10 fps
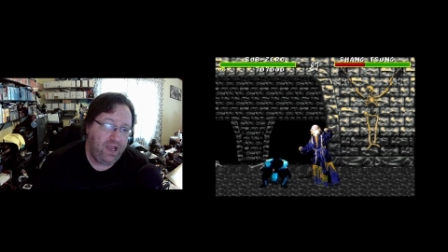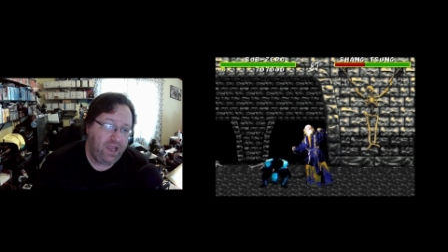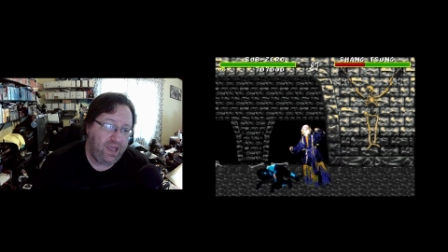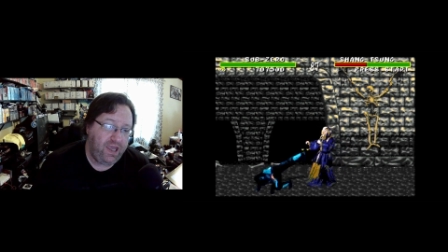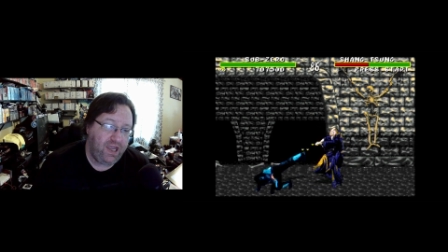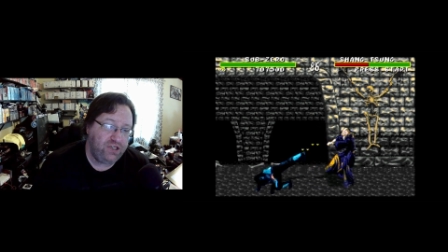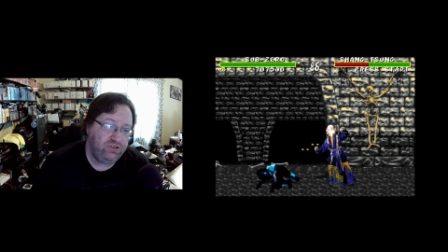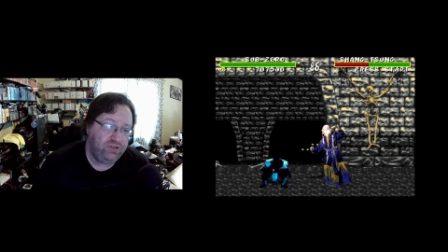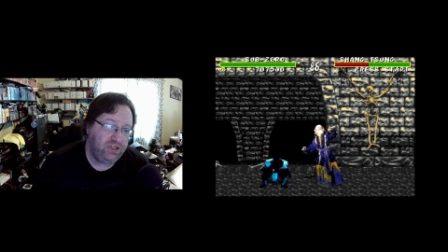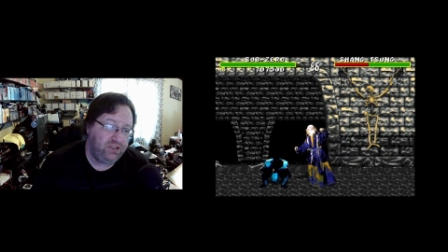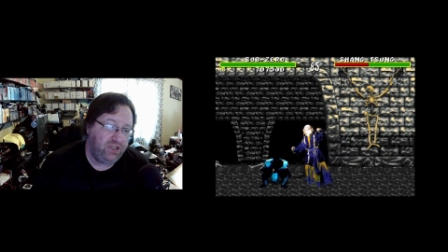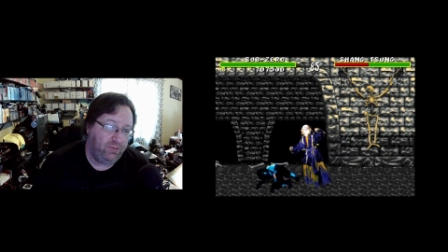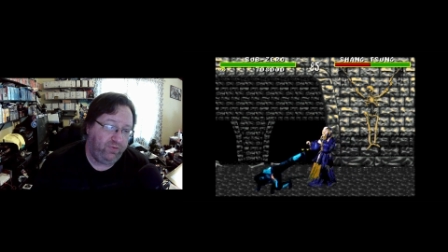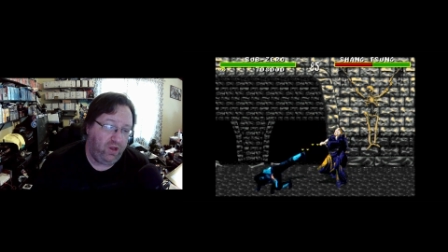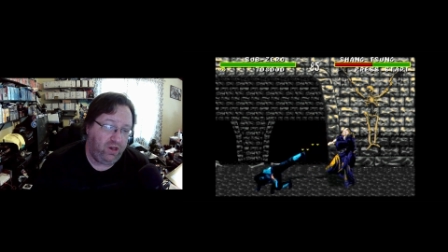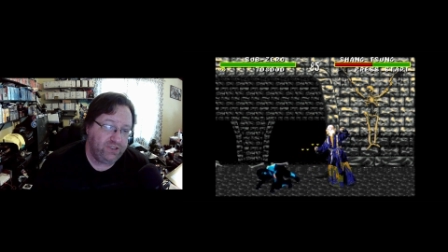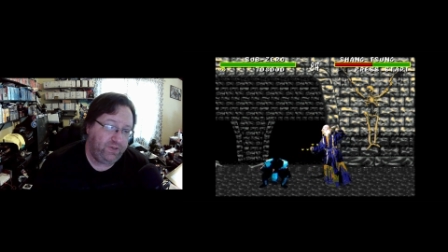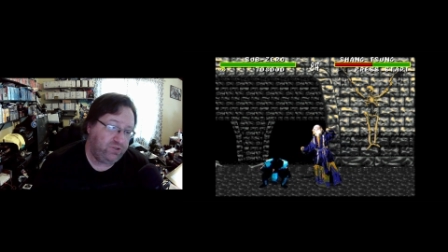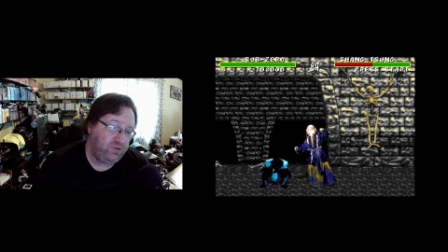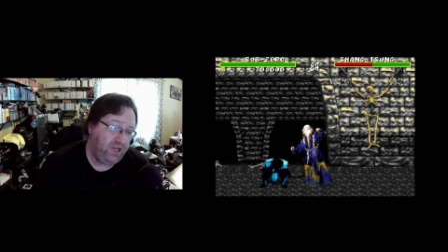And you get a double flawless
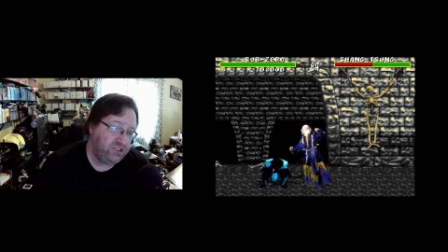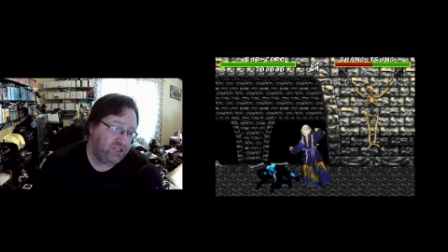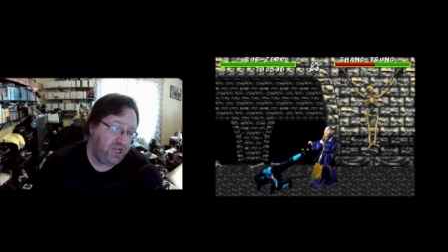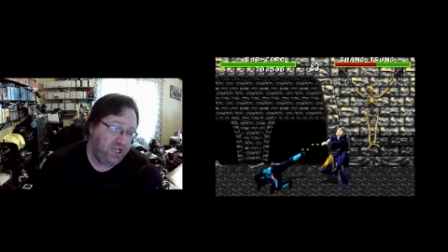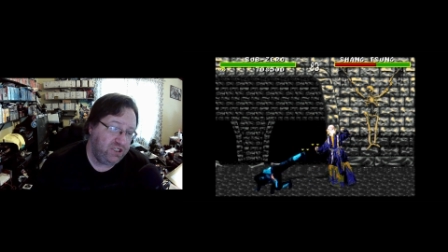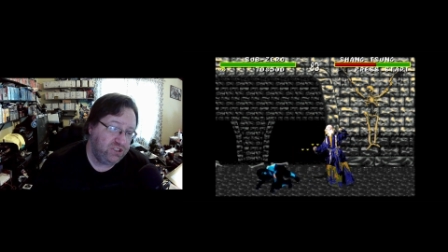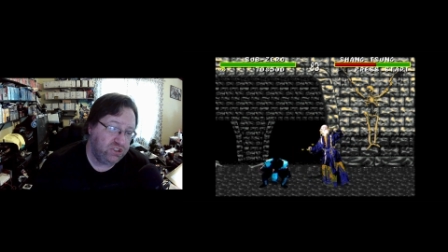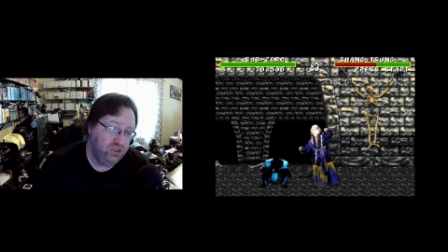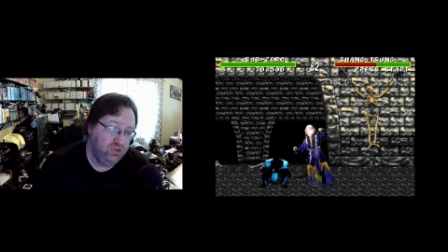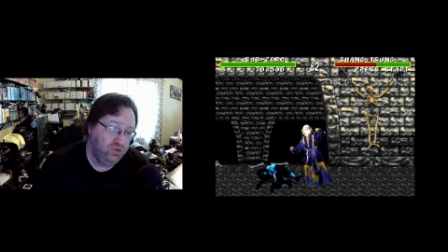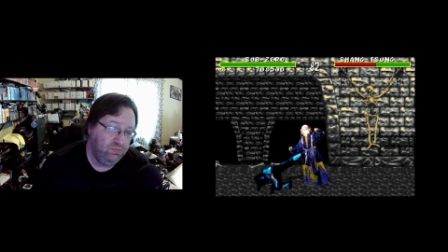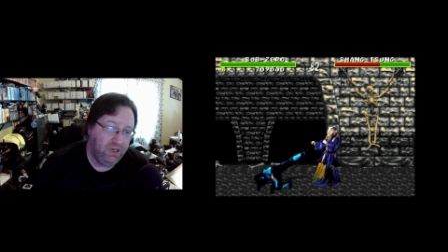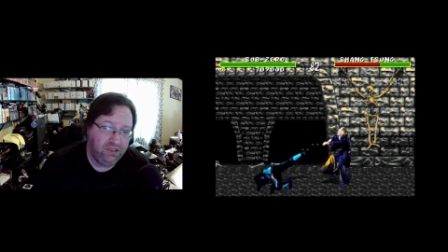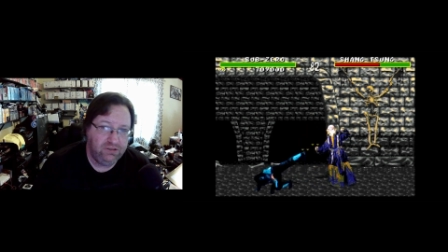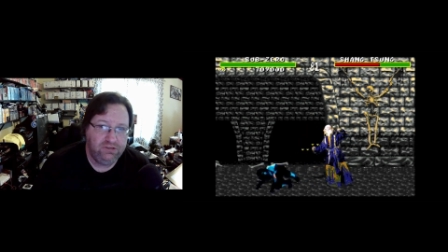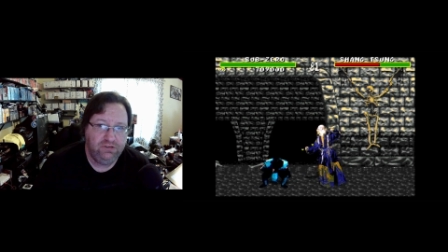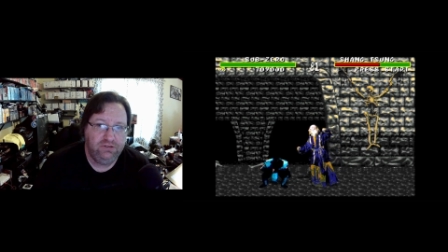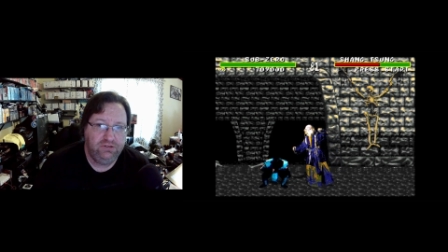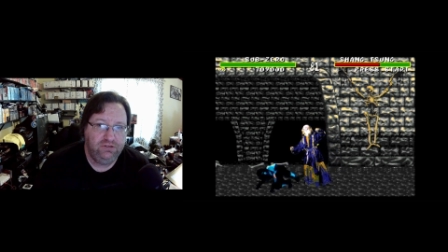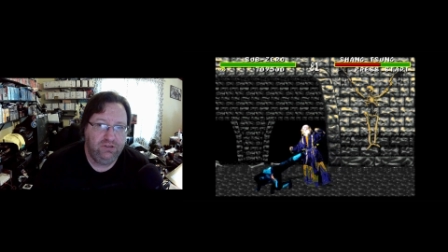victory on Shang Tsung.
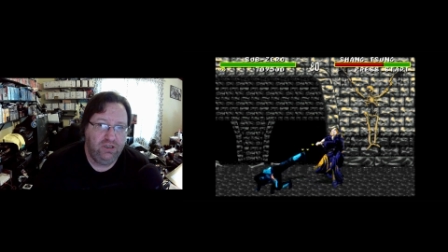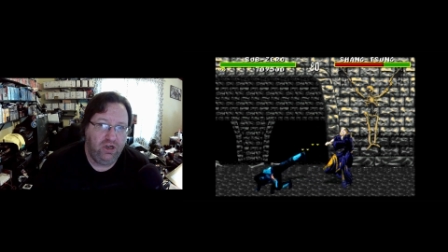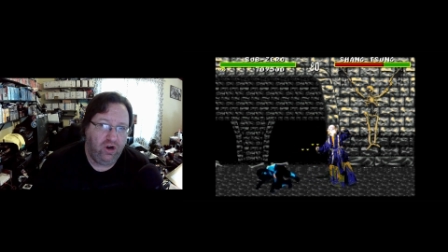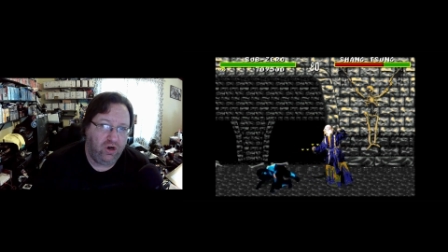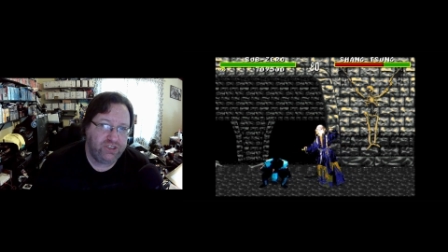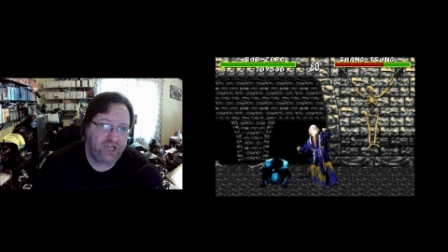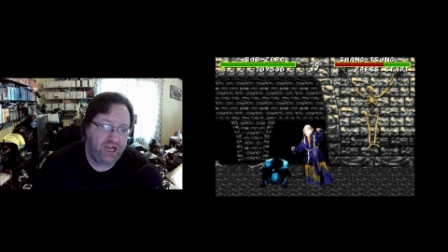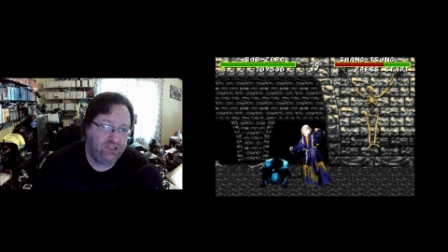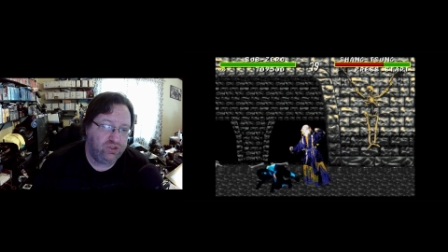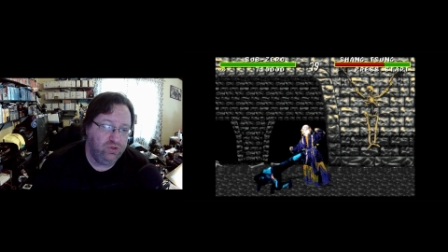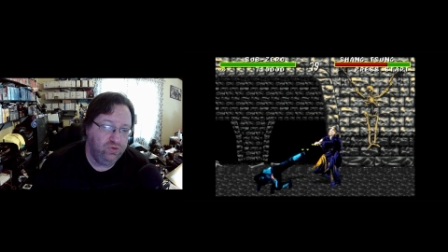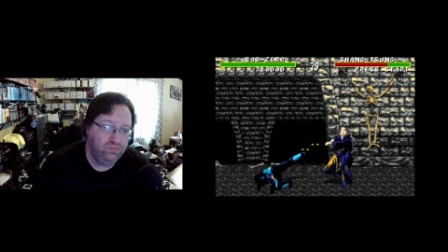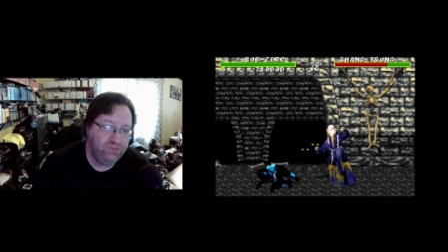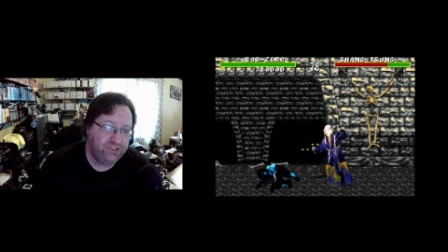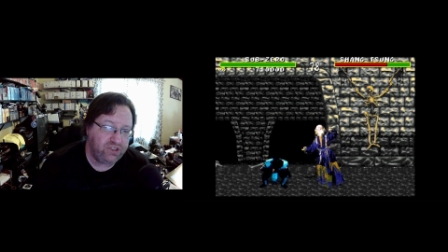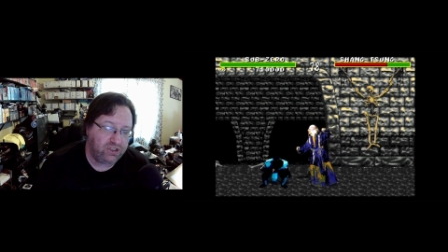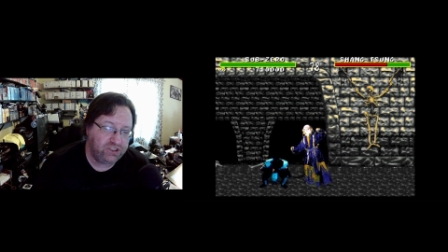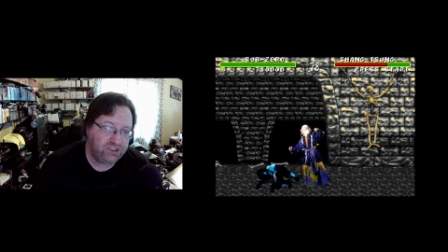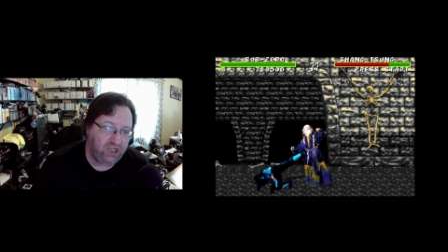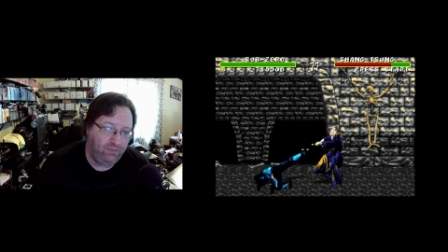Or Shang Tombs, or
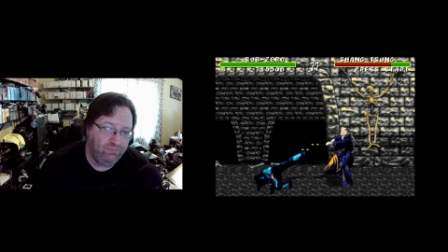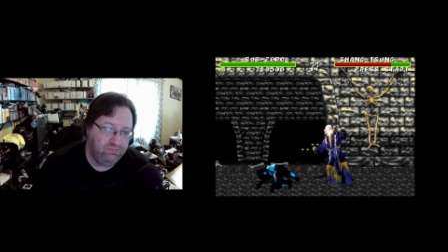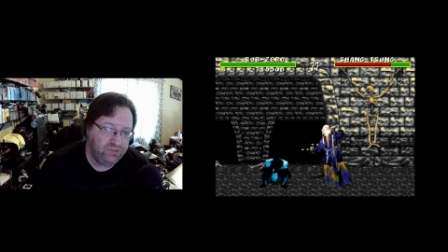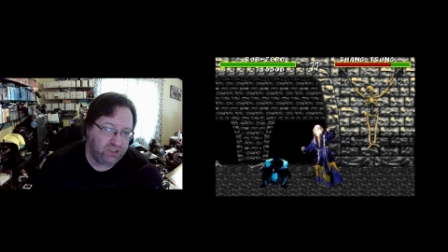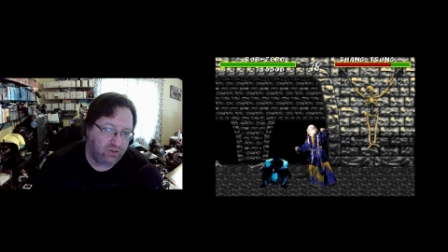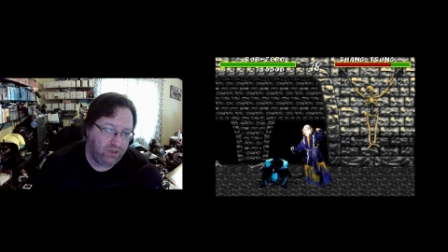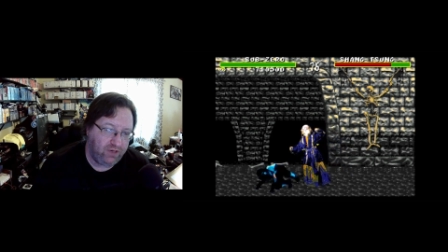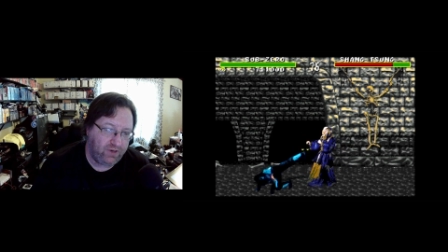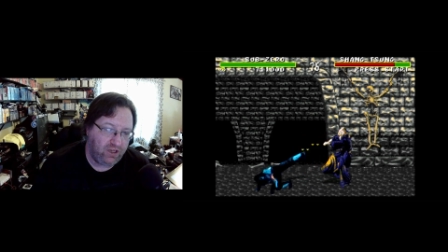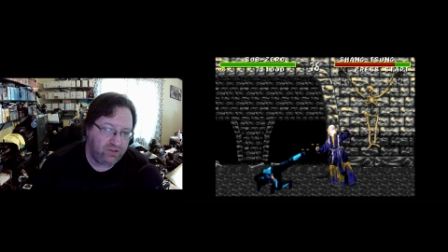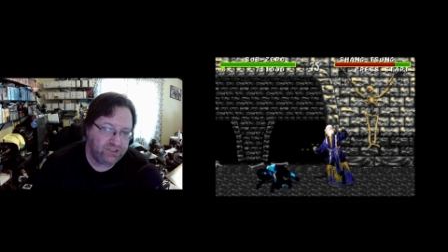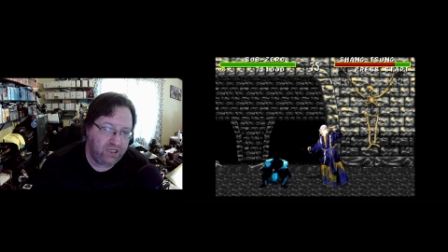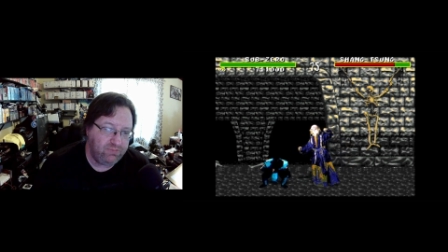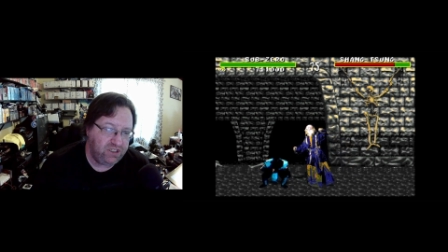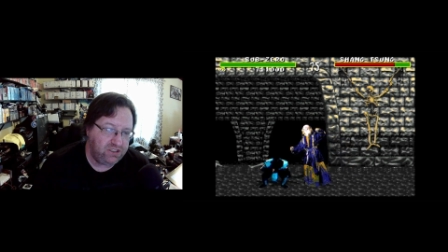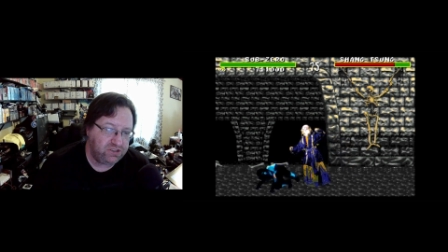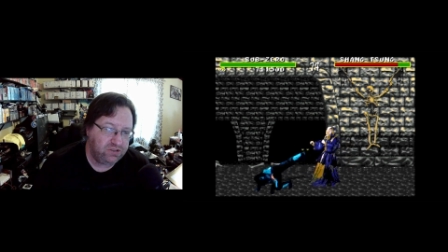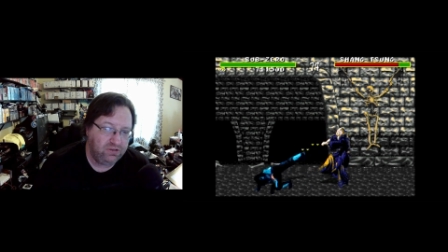Sums, or whatever hell his name is.